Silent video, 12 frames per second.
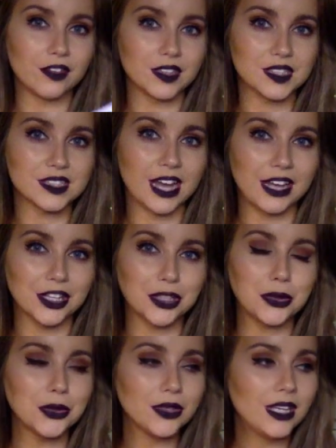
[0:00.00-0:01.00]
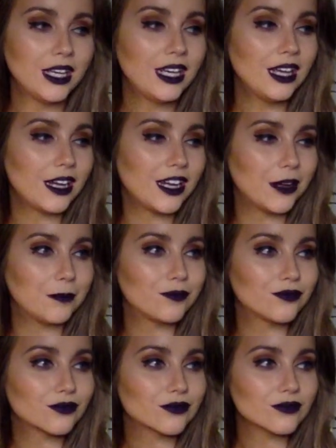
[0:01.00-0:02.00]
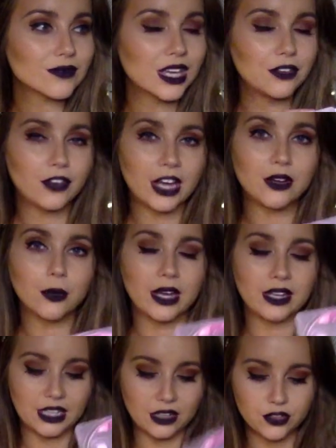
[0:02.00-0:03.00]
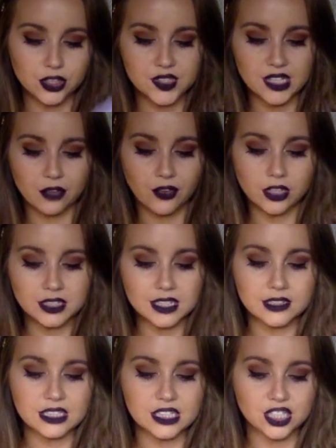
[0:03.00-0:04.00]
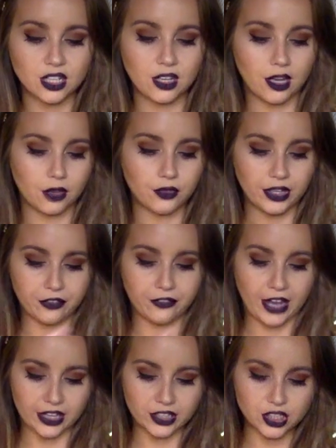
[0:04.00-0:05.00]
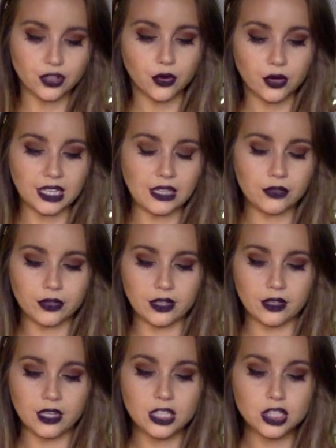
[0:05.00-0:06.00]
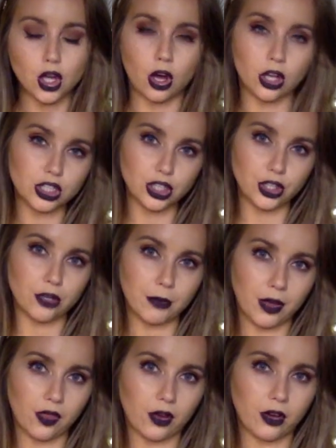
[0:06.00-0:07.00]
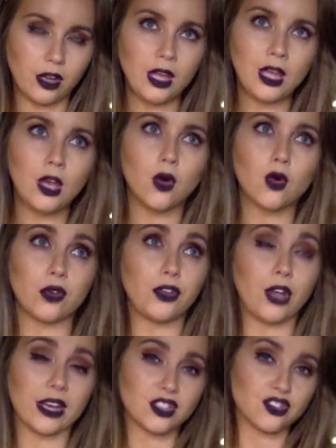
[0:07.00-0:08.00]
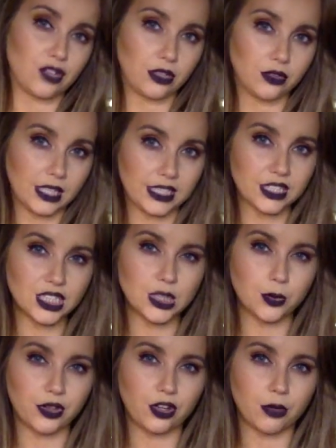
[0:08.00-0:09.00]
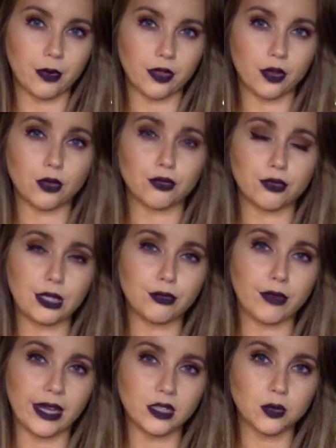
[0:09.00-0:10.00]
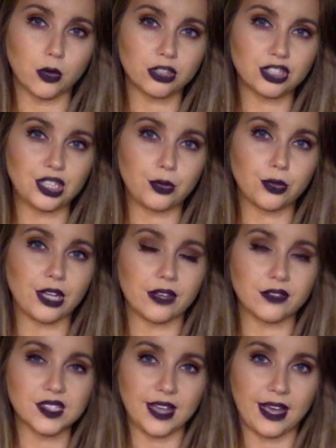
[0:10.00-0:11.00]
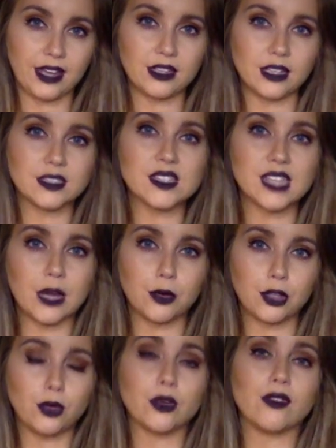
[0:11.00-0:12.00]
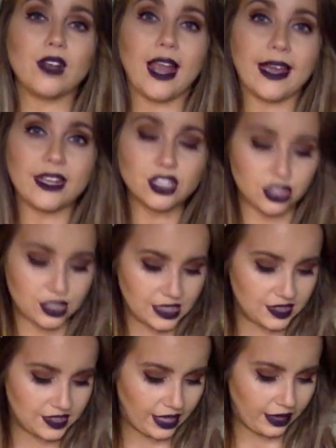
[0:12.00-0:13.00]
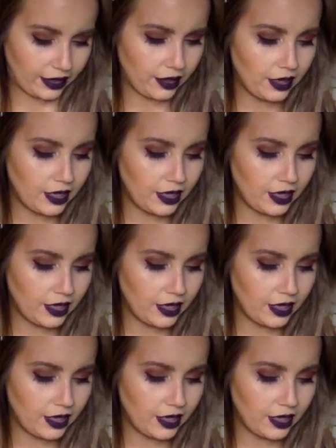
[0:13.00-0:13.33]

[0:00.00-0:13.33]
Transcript: this is kind of cool, and find a way to give yourself unconditional love and affection, or even talk to your mother, or if you had a strained relationship with your mother, rewrite what she would have said and say what you would have liked her to say.